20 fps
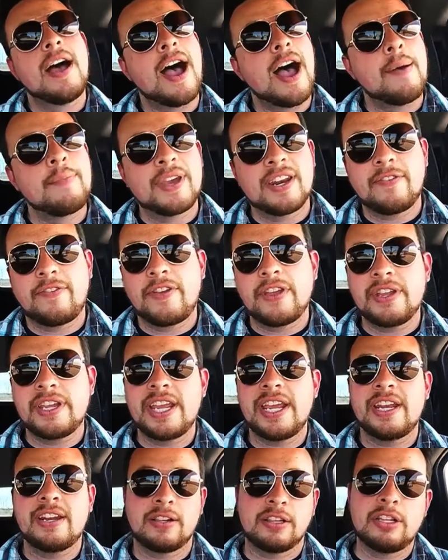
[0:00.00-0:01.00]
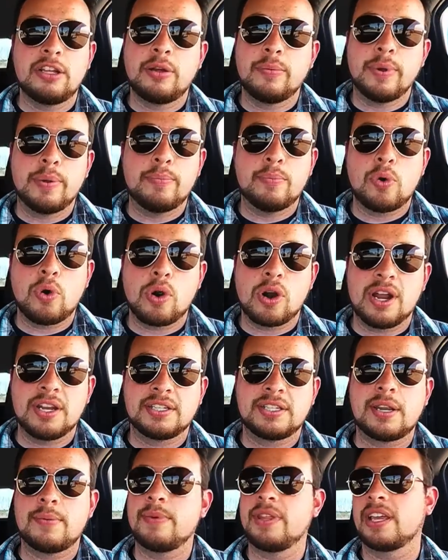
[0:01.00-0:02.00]
I'm going to fill you in a little bit more on
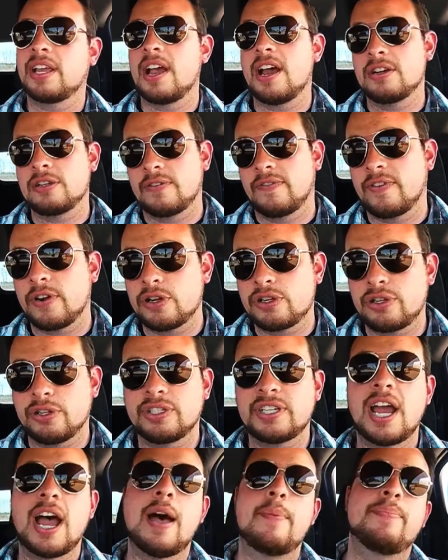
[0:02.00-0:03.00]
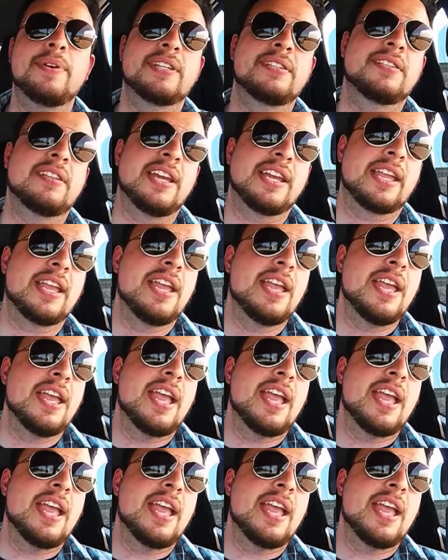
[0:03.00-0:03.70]
some of the controversial topics like